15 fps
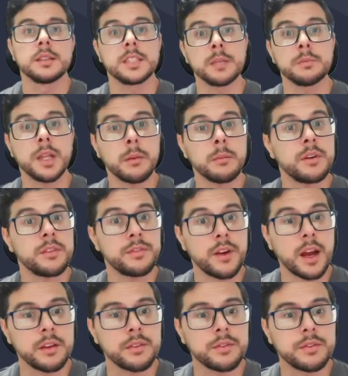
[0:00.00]
Tip number
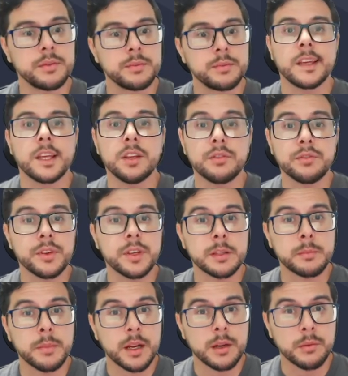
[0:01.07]
5.
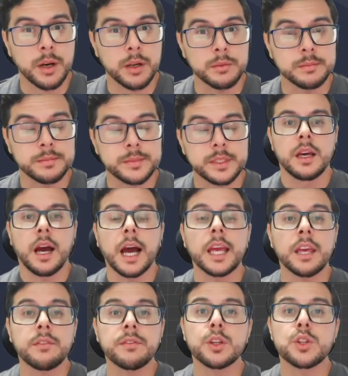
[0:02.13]
Infinite background. I
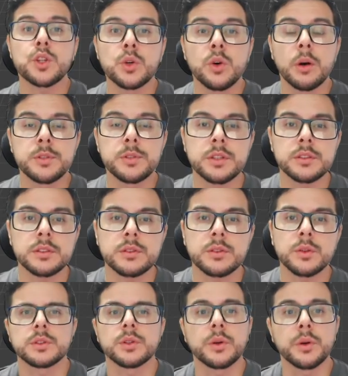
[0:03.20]
give you two options
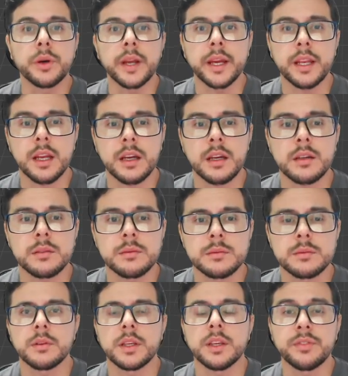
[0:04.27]
to create a
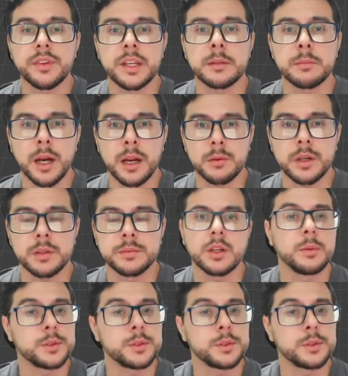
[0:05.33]
infinite background.